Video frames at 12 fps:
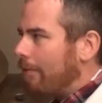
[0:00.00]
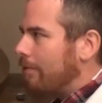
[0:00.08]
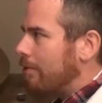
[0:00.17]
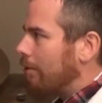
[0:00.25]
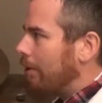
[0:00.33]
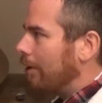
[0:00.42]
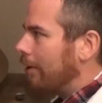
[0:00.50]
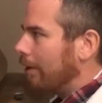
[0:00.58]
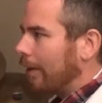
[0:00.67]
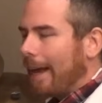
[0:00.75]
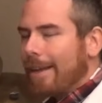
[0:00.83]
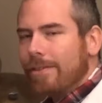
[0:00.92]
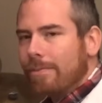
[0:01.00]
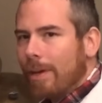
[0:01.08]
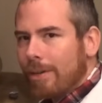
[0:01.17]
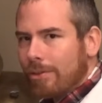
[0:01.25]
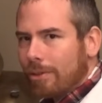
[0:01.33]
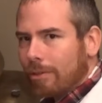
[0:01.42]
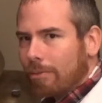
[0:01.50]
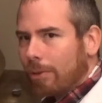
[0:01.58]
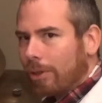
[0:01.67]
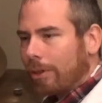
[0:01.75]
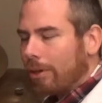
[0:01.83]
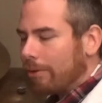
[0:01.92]
So on the last measure, we're
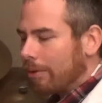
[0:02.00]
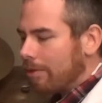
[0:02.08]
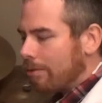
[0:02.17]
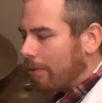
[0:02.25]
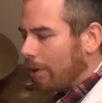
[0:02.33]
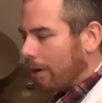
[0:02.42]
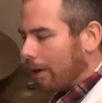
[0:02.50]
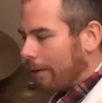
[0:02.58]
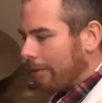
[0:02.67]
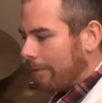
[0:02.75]
going to go this far.